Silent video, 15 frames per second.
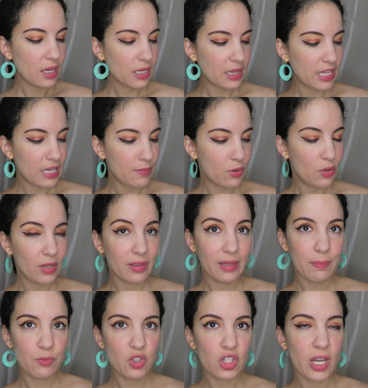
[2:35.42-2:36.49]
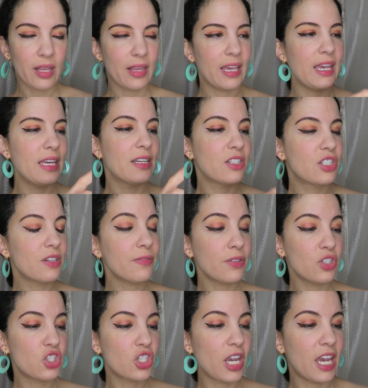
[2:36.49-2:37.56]
Clean Beauty Lip Jelly in a
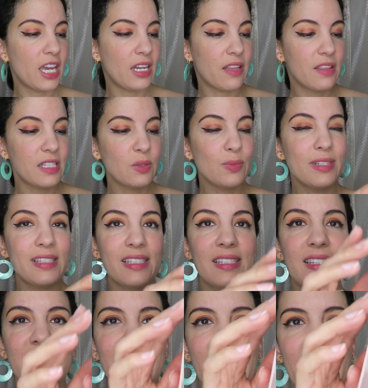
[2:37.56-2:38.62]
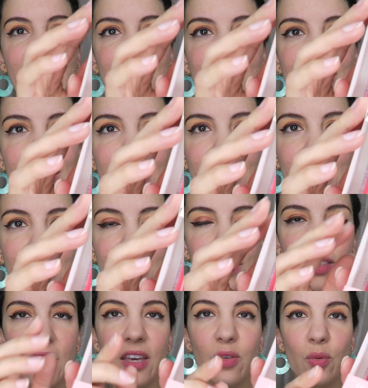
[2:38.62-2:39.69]
different shade. This one is in Sandy.
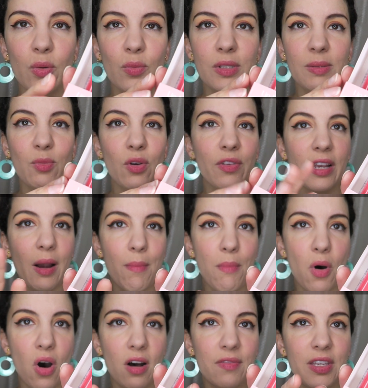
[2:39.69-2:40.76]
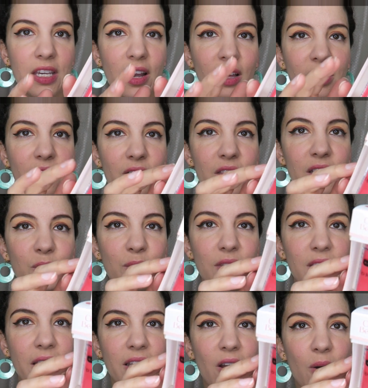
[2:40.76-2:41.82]
The other one was more of like a mauve color. This
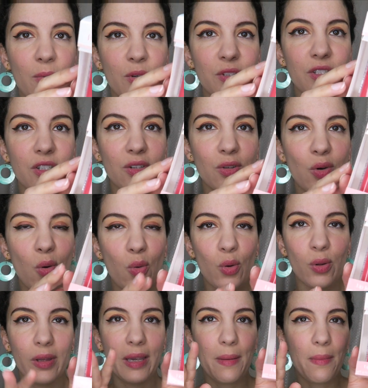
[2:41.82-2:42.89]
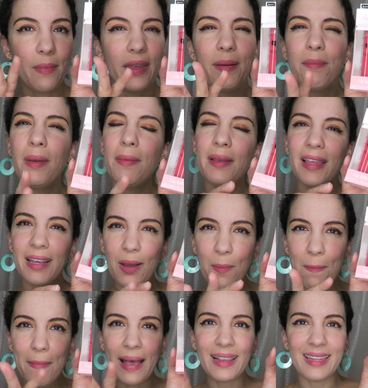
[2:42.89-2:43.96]
one's like almost a corally, like maybe like a
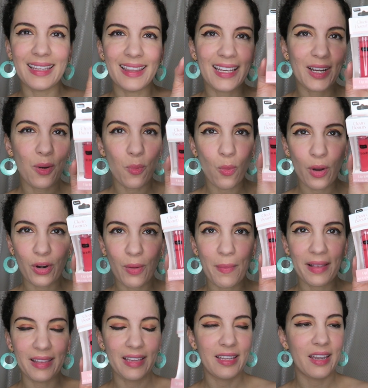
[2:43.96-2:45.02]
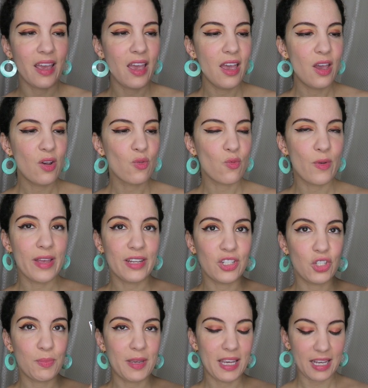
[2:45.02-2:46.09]
melon, like a watermelon
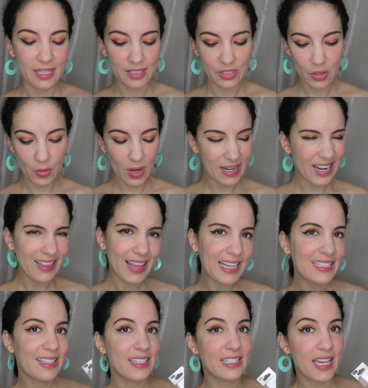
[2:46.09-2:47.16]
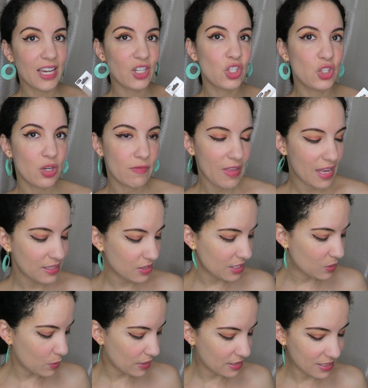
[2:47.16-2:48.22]
reddish pink. So, and I liked the texture of that. So
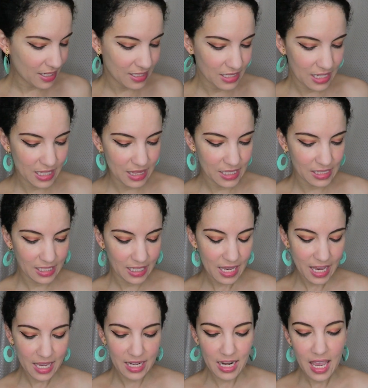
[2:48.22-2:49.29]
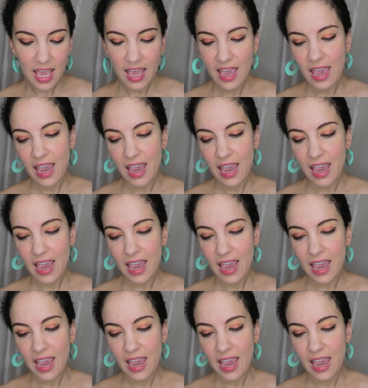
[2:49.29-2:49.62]
that's why I decided to get this again.